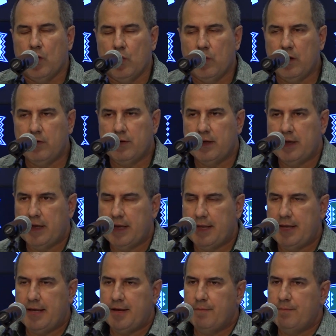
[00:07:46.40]
Well,
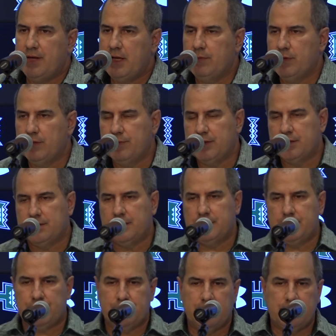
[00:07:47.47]
at, a minimum, it's
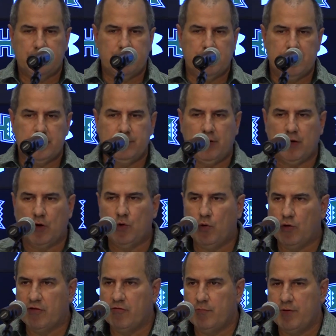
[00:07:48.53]
it's it's it's about a
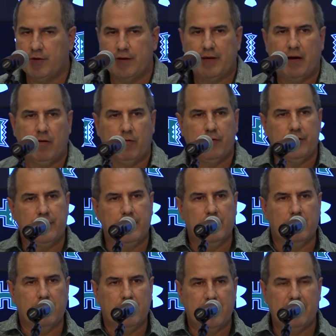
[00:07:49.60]
quarter of a million dollar a
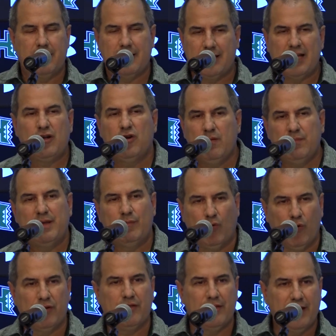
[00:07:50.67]
year. It, it could be
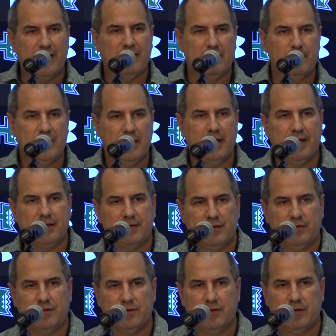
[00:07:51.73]
more than that, to be honest.
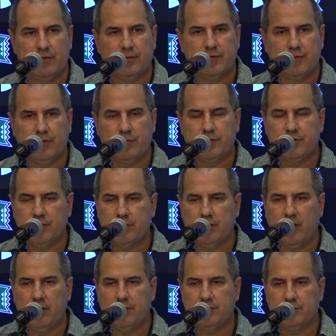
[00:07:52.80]
There's there's there's
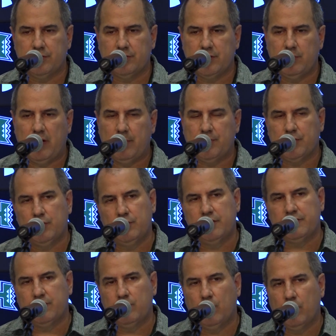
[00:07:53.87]
uh, some
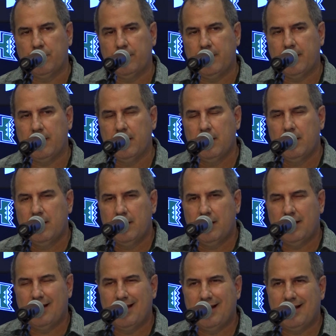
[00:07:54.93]
opportunities for more than that,
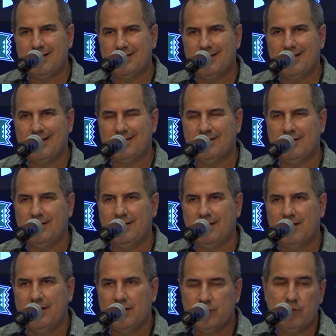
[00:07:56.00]
and and I'd say that's a
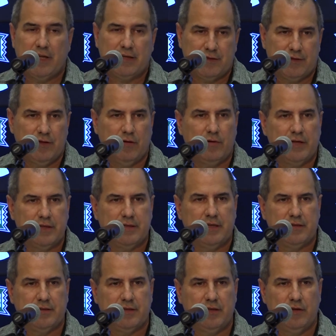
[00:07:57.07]
so that's you know it's
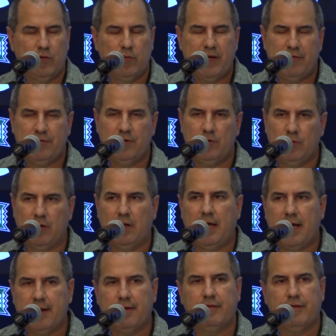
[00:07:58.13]
it's you know we have to do a
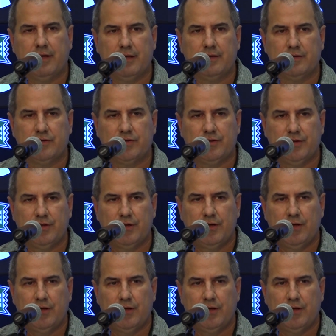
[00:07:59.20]
lot of things.